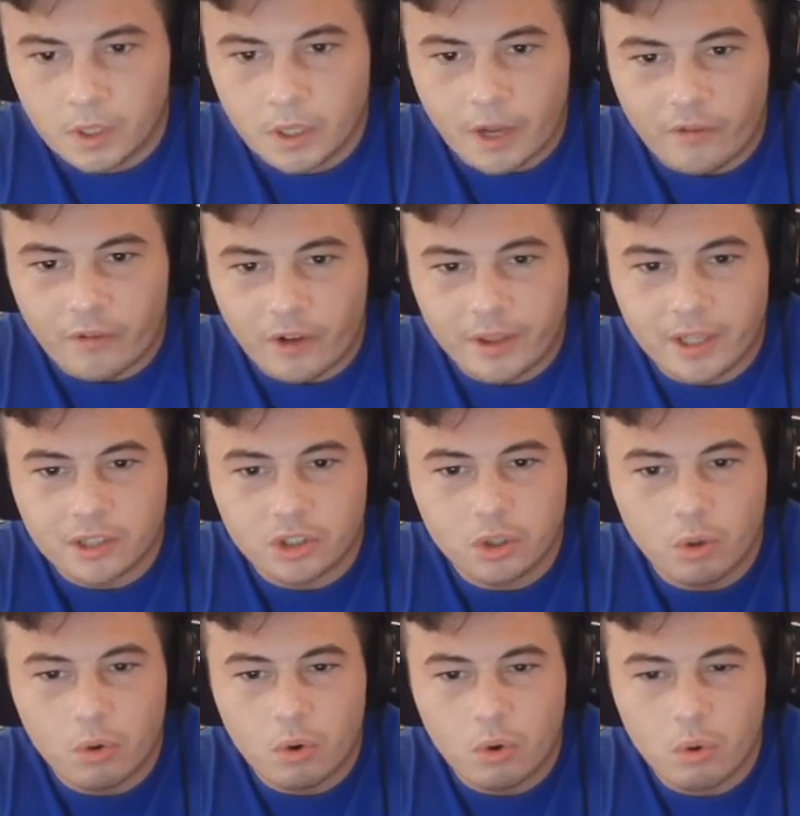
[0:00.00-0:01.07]
I find that
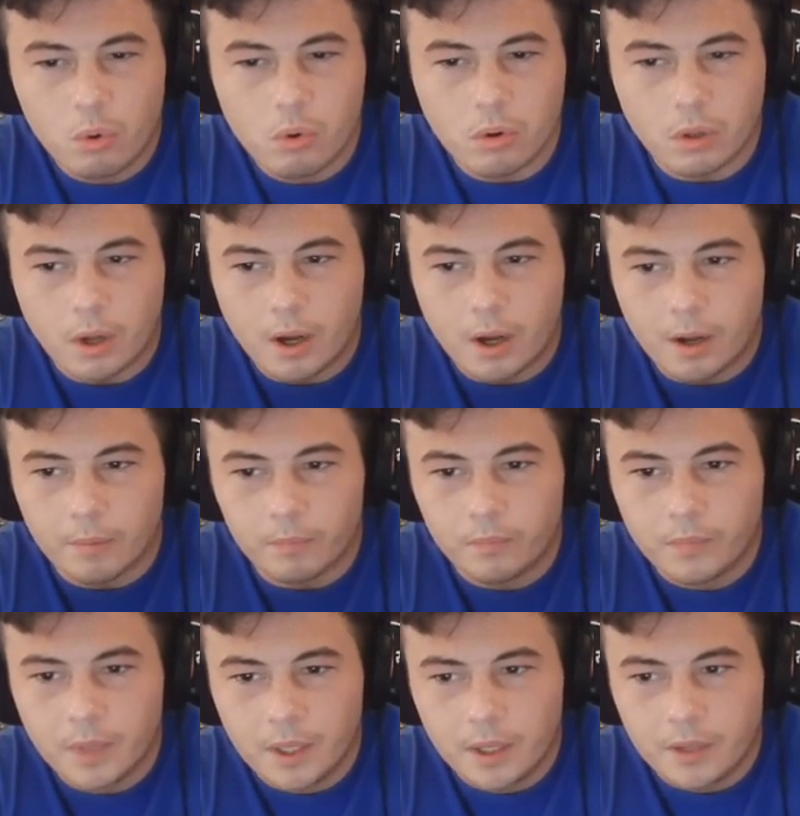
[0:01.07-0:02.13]
so cool um,
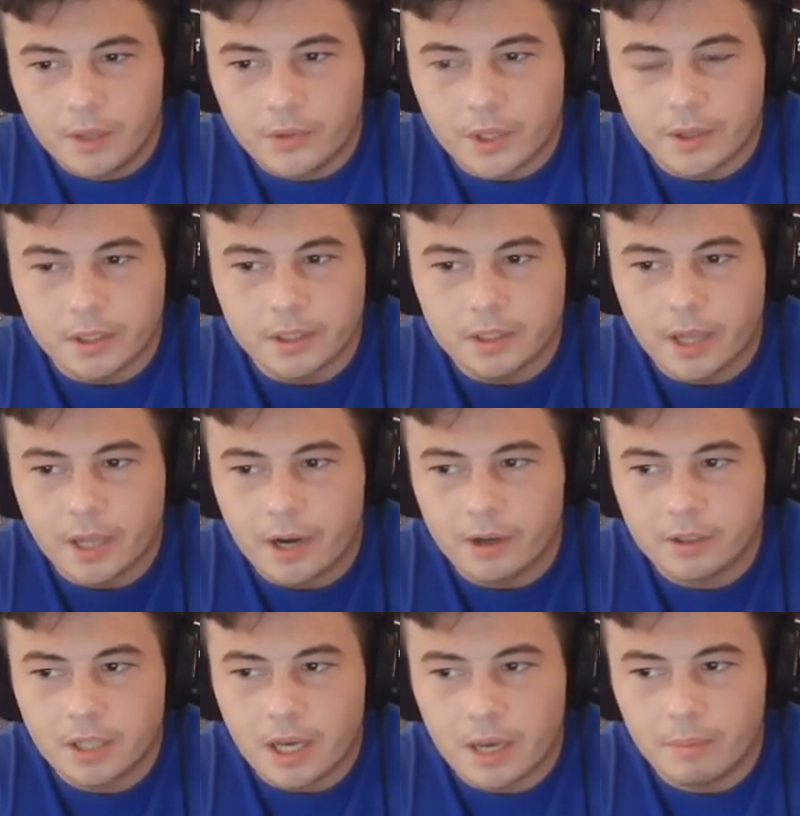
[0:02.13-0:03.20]
that the entire
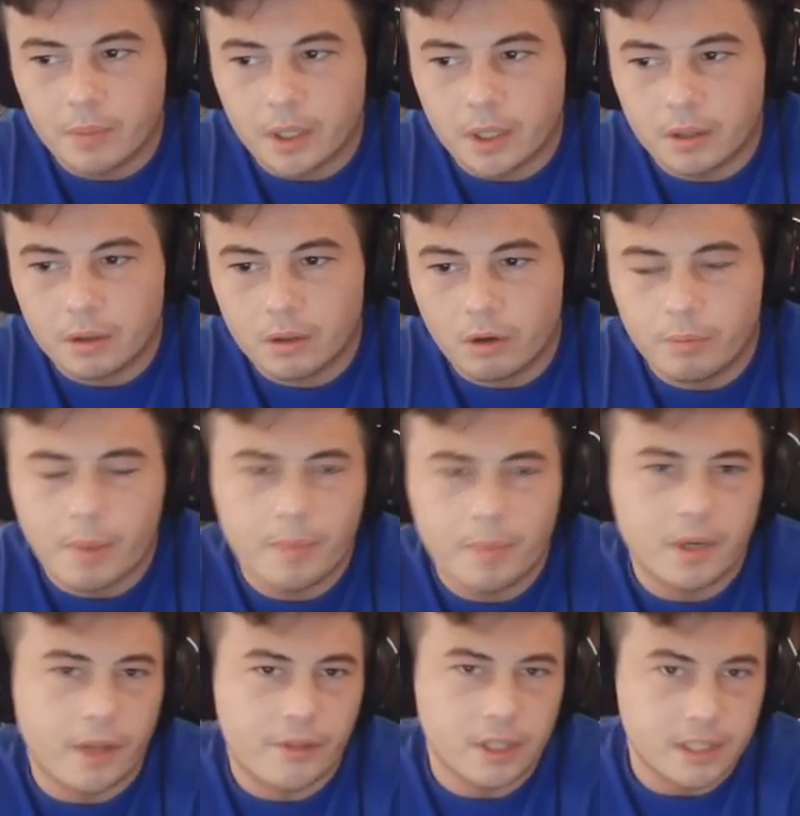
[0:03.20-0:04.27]
time that, or maybe
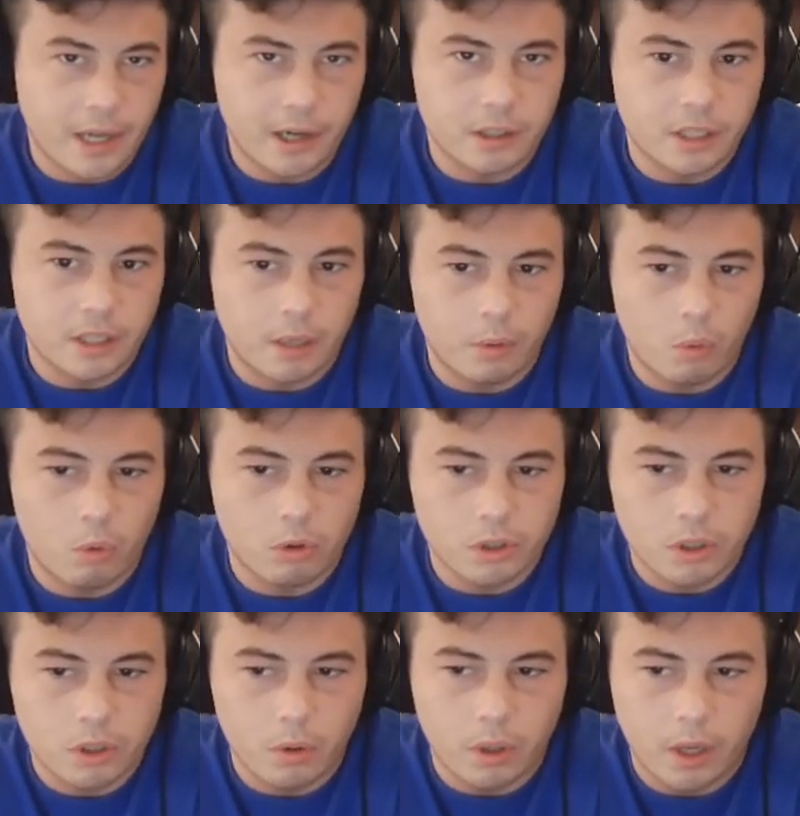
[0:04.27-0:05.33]
not the entire time the war
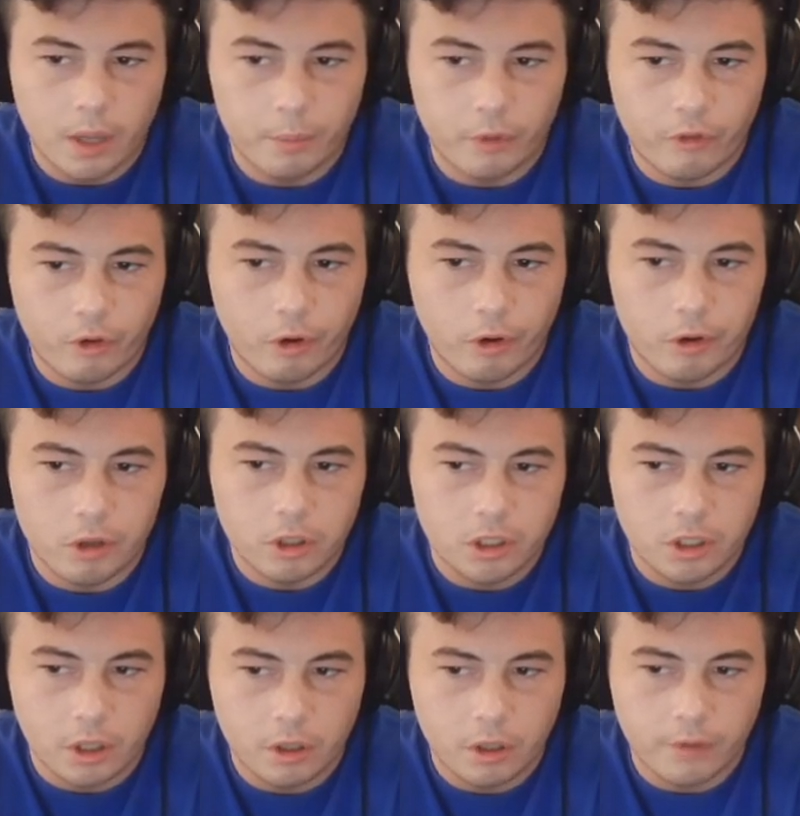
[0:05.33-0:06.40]
is going on, but for a good
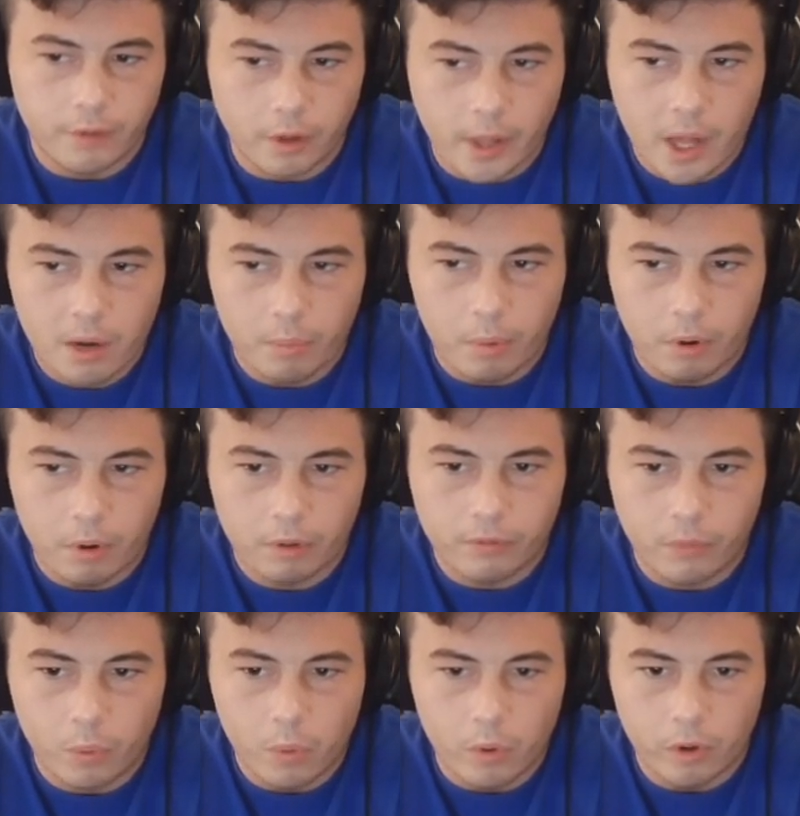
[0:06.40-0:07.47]
chunk of the latter part of the
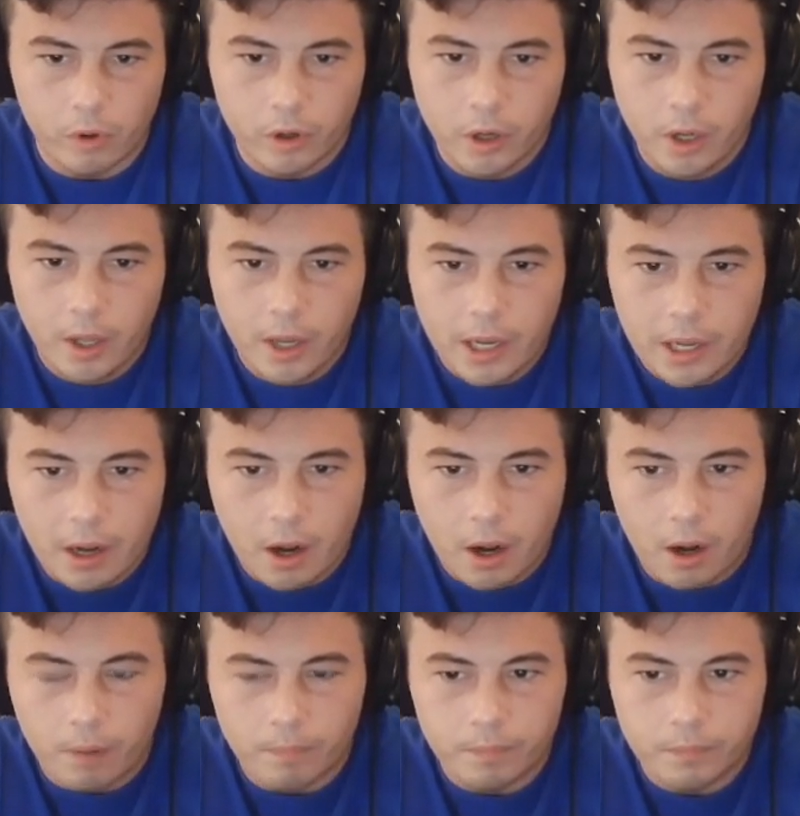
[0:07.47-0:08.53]
war,
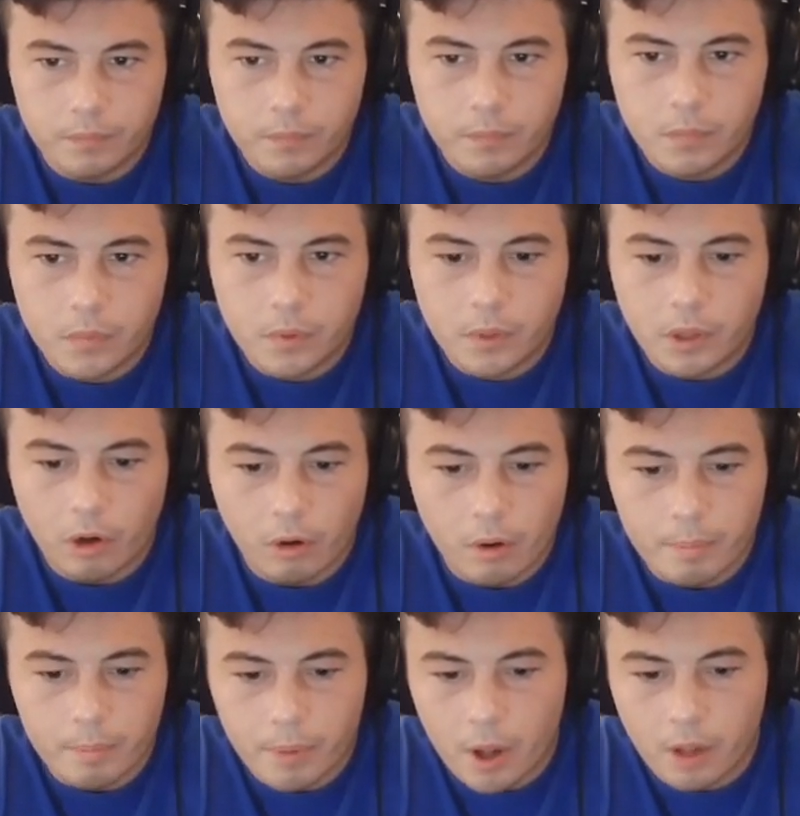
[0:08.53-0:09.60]
um, there
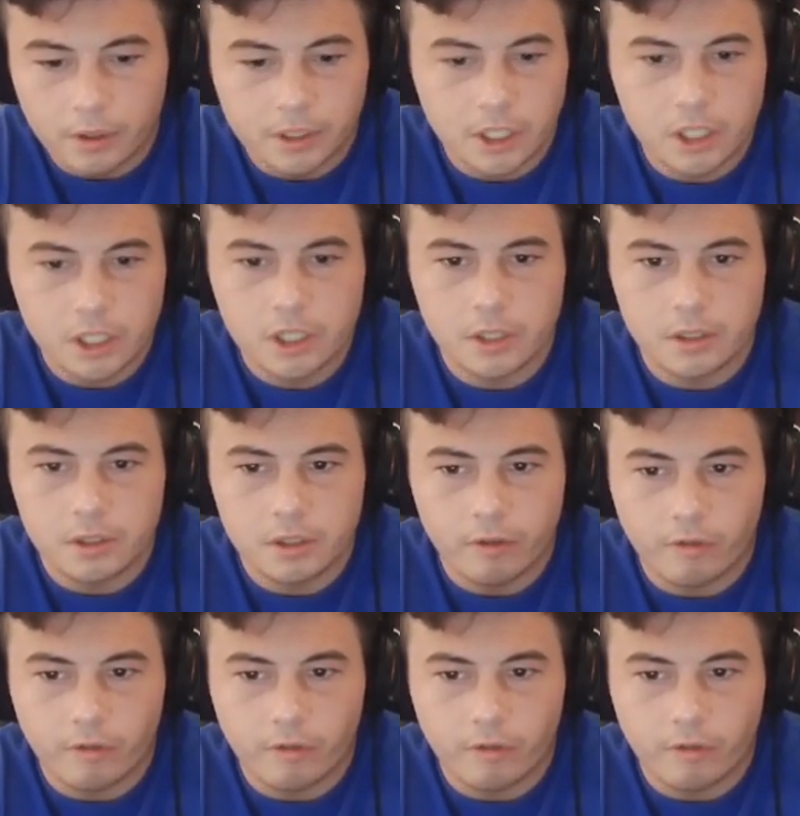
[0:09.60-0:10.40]
are politicians of